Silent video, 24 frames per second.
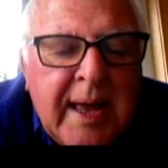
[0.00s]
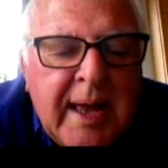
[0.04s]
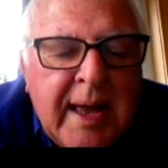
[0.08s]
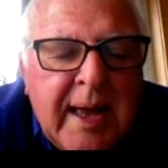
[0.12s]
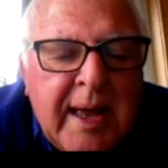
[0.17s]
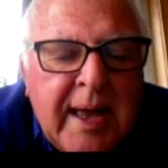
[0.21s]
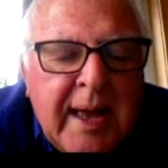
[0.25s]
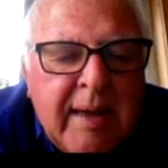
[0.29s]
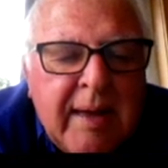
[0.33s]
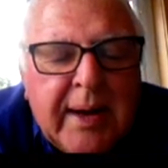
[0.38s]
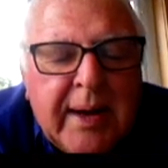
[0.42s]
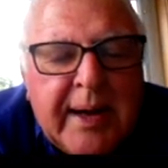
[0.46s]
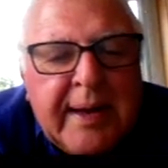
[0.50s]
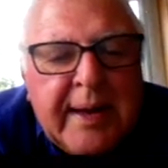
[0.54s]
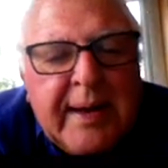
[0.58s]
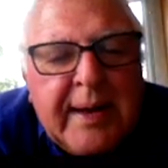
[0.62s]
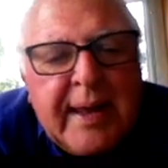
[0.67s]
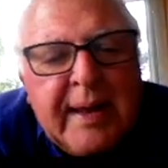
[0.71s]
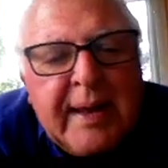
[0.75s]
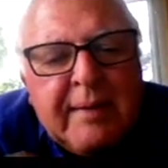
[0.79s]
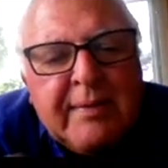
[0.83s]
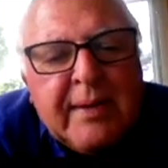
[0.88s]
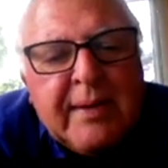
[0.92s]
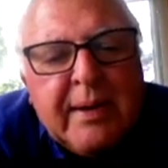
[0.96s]
So at
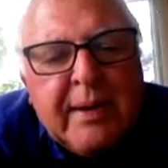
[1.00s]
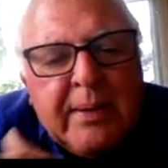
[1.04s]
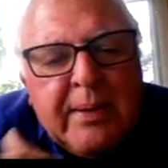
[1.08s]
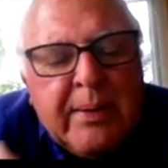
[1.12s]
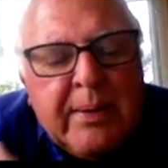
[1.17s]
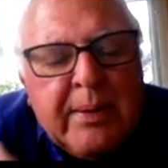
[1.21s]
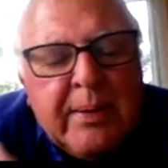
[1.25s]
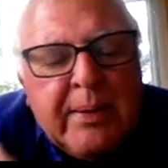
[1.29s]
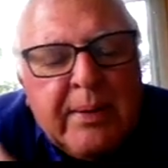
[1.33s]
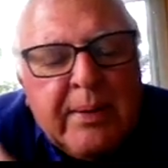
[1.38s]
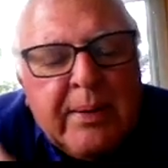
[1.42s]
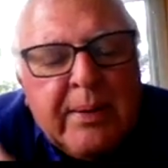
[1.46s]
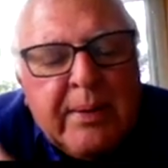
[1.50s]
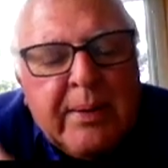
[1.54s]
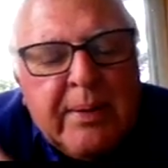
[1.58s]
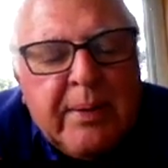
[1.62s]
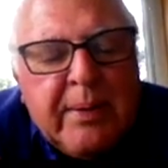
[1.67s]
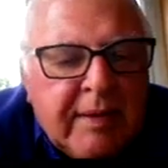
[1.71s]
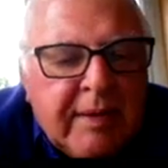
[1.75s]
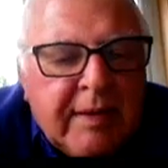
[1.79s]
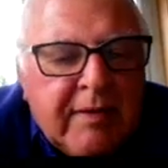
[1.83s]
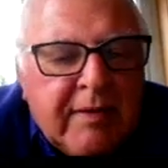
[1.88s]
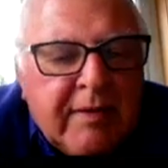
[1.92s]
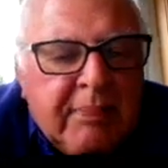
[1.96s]
interludes,
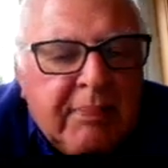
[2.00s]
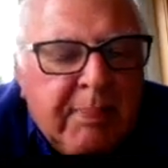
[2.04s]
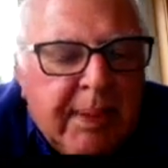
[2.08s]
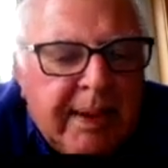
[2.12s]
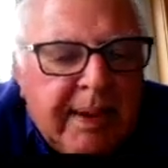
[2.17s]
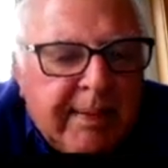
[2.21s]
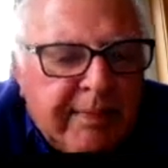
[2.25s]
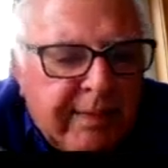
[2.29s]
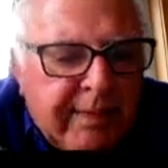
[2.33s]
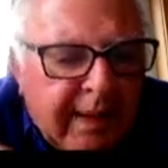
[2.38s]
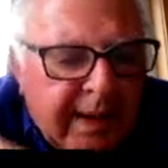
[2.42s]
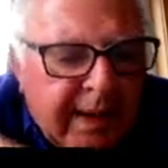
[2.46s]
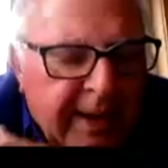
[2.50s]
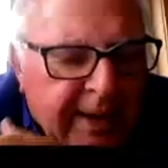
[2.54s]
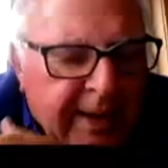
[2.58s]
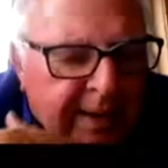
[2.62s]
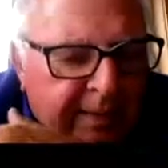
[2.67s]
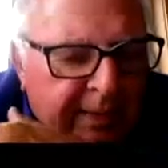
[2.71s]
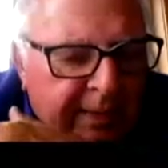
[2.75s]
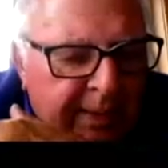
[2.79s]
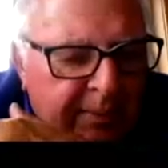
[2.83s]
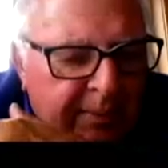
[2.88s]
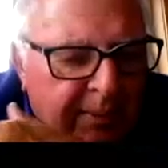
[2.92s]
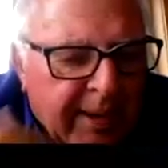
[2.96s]
especially
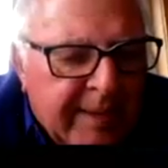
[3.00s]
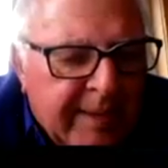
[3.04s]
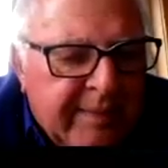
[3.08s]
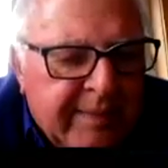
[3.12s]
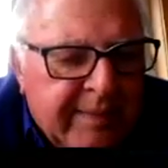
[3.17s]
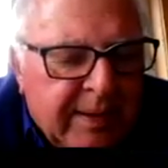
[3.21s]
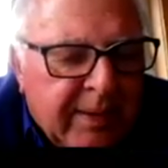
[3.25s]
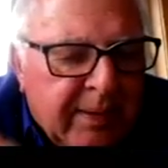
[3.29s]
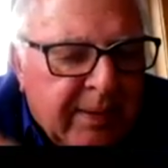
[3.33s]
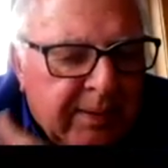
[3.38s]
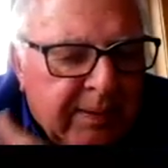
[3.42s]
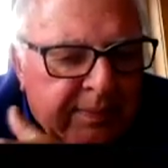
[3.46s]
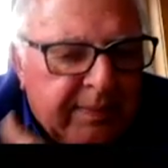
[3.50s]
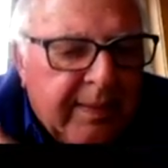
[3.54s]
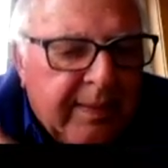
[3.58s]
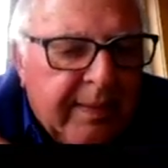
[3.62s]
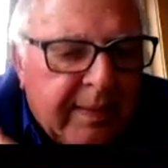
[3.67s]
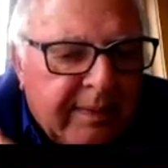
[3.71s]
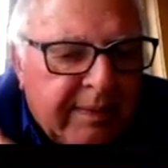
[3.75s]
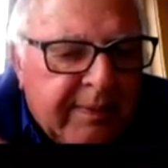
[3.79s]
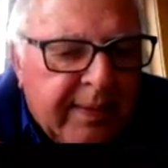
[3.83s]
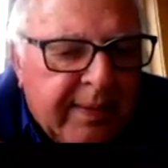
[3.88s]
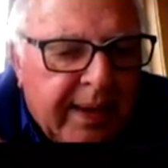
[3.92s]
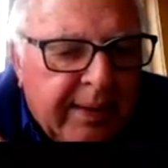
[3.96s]
on the West Coast and
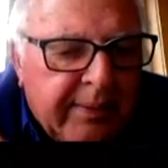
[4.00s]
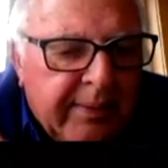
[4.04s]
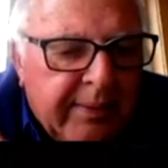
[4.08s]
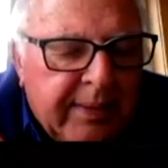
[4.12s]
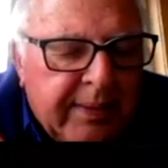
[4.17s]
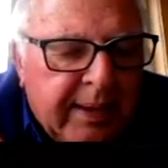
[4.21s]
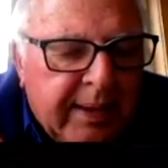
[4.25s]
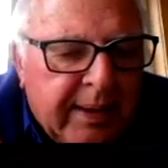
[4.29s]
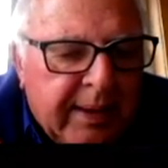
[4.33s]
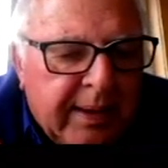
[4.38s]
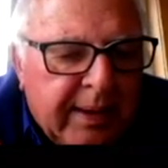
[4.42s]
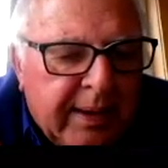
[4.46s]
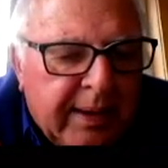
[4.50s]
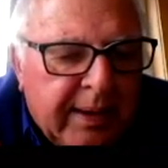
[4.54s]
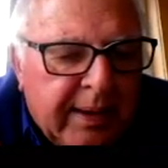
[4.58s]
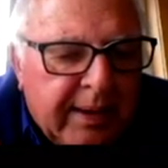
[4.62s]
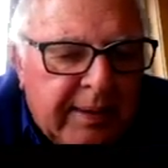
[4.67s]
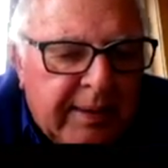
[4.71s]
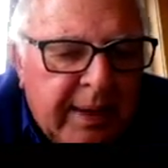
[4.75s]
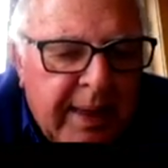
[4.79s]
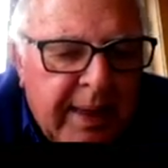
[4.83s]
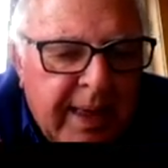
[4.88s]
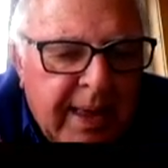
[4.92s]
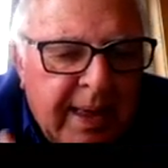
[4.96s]
the South
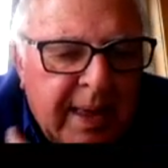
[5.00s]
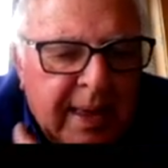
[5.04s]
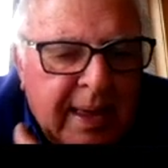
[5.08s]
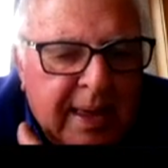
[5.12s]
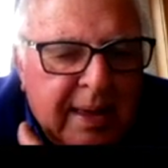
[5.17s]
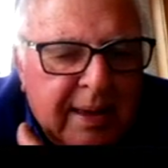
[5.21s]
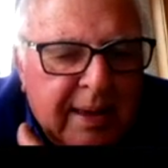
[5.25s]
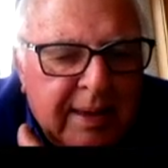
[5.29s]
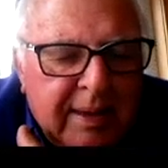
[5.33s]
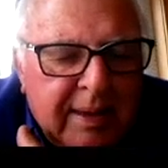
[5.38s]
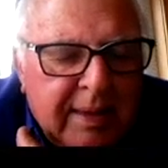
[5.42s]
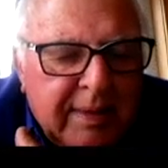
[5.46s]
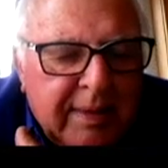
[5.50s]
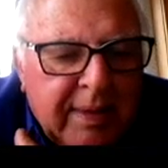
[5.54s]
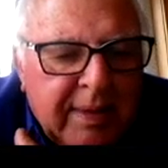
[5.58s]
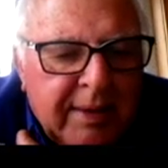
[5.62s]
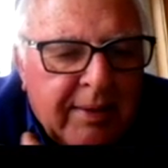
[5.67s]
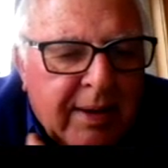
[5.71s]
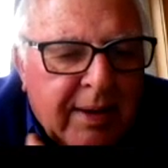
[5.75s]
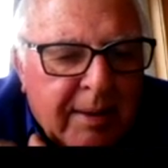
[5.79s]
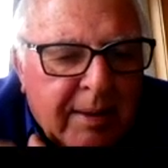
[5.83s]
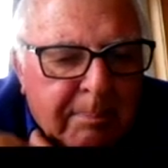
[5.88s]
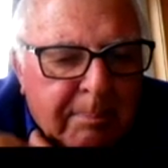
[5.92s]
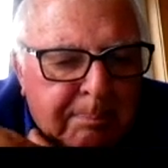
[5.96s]
Coast,
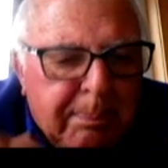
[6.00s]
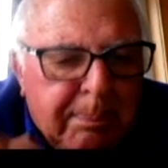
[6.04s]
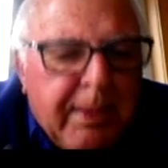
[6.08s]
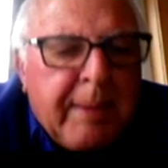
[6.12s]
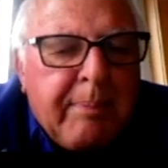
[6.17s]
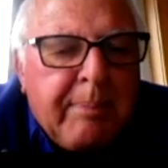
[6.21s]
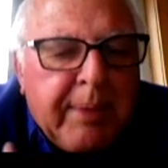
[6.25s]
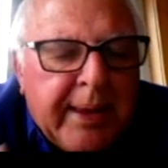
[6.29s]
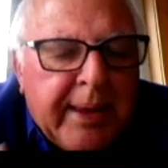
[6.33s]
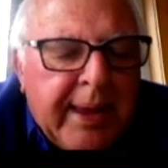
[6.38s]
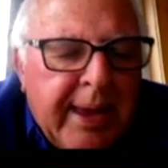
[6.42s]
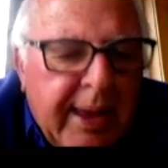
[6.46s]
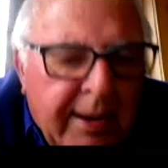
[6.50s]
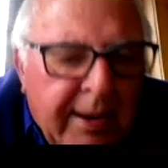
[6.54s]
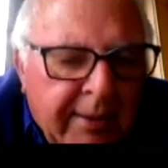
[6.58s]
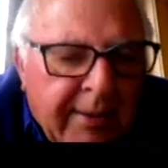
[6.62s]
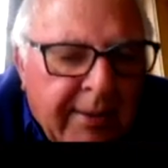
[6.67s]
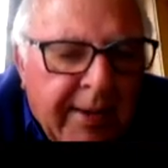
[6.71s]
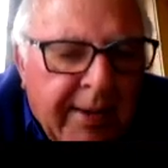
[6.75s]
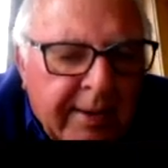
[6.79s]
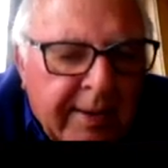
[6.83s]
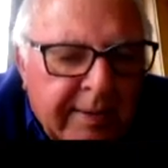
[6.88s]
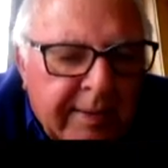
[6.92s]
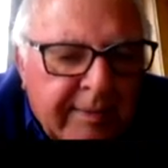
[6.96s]
there are public
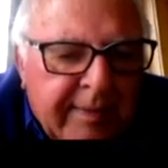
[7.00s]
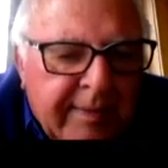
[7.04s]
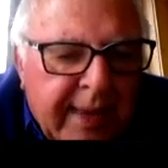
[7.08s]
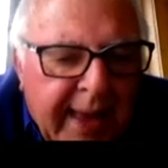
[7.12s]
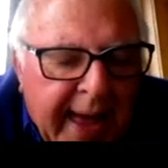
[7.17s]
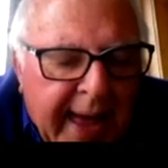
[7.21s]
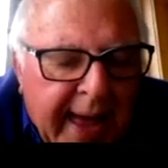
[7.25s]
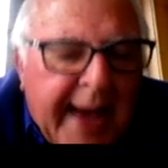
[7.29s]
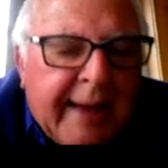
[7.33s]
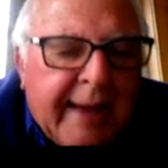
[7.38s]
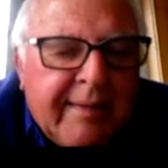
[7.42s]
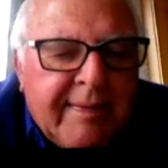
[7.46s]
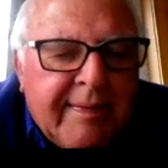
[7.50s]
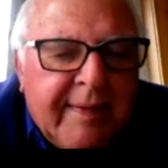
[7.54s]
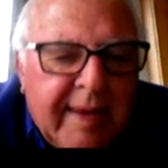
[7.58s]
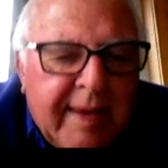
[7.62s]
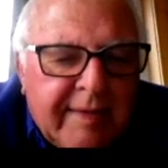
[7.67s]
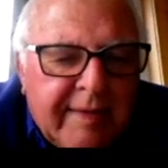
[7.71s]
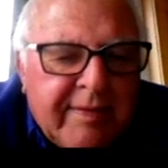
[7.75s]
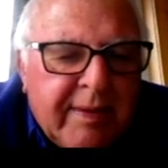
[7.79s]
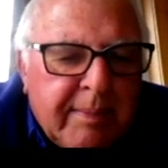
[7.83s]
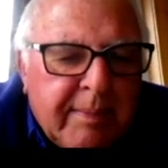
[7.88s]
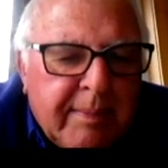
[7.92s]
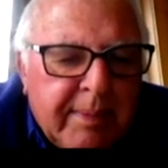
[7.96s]
areas
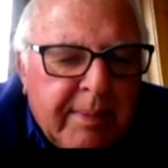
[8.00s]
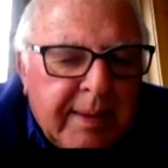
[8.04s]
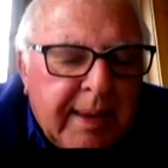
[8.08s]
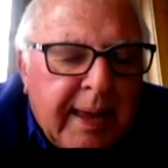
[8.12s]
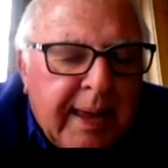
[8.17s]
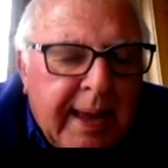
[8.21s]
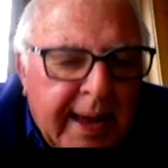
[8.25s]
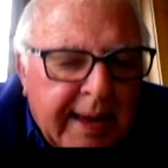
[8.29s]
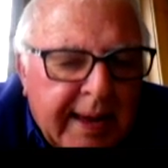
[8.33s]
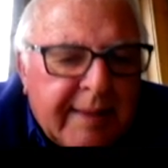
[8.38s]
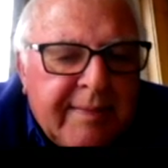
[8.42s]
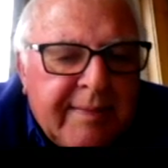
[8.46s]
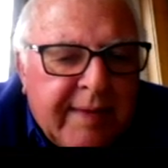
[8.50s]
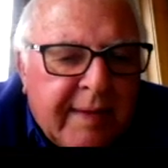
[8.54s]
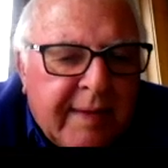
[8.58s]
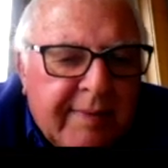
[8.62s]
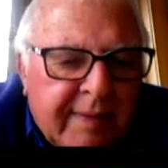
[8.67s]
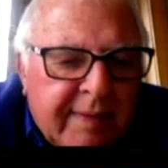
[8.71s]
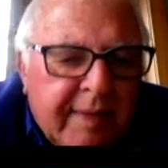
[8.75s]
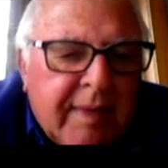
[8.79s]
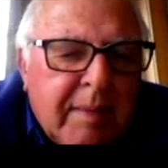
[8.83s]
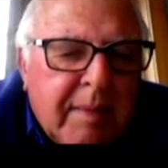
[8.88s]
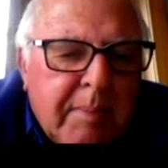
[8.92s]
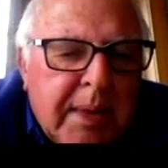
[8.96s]

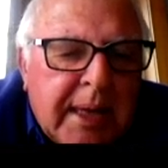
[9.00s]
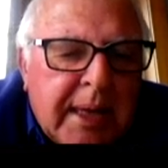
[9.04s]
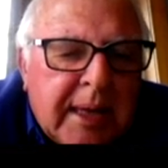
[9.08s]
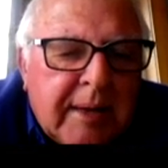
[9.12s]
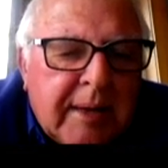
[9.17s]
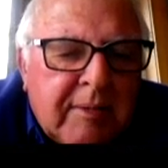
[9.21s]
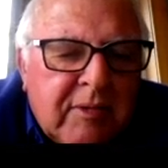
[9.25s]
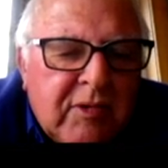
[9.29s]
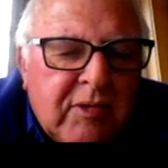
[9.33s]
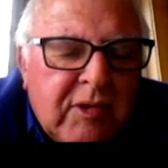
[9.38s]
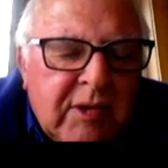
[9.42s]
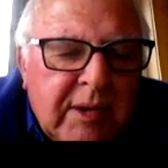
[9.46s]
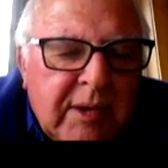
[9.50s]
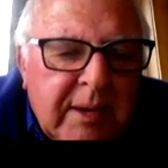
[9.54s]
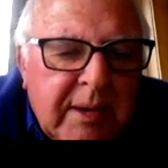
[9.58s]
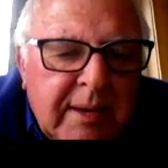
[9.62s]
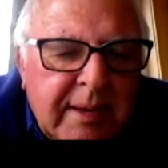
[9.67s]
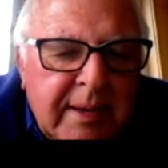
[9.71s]
accessing the beach.